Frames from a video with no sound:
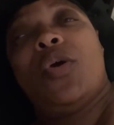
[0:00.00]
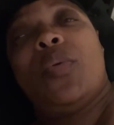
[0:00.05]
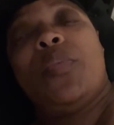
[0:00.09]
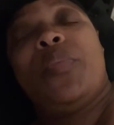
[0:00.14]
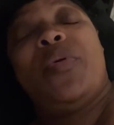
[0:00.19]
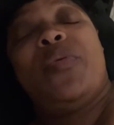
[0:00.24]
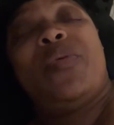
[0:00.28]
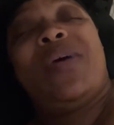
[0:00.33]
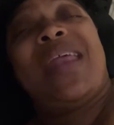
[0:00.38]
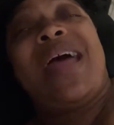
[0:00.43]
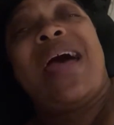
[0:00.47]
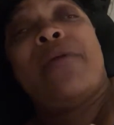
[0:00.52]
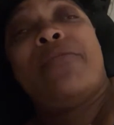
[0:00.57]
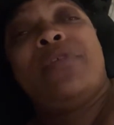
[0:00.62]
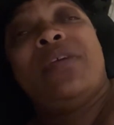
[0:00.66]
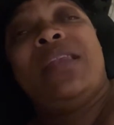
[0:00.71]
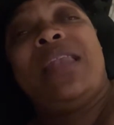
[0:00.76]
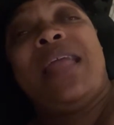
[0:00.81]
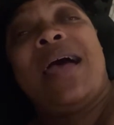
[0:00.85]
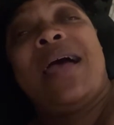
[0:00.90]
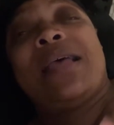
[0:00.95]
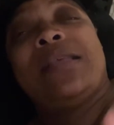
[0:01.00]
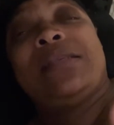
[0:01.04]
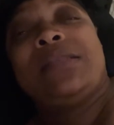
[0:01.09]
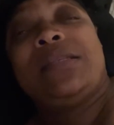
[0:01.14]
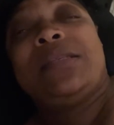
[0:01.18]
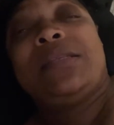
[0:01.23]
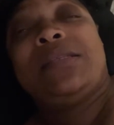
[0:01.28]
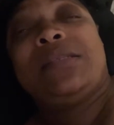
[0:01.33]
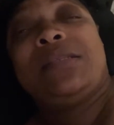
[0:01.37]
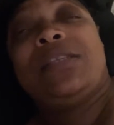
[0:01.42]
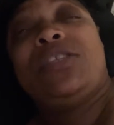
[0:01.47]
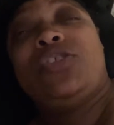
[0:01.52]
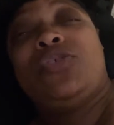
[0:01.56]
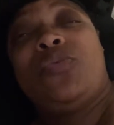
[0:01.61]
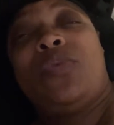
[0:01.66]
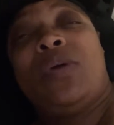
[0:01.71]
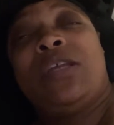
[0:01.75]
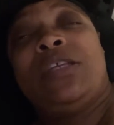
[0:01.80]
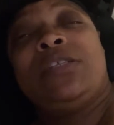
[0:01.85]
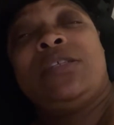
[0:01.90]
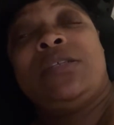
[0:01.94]
But what I realized in the
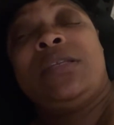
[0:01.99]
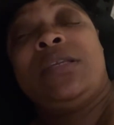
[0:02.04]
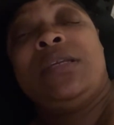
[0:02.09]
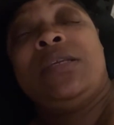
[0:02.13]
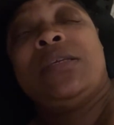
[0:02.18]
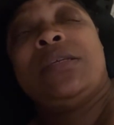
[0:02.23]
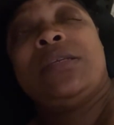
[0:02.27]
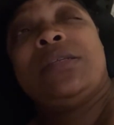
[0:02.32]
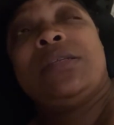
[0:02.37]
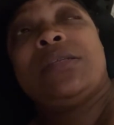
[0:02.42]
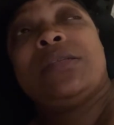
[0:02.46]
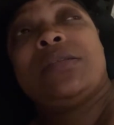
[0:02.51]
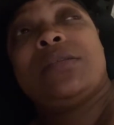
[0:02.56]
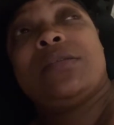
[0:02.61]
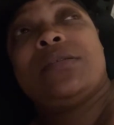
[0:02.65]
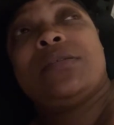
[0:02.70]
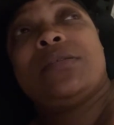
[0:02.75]
situation is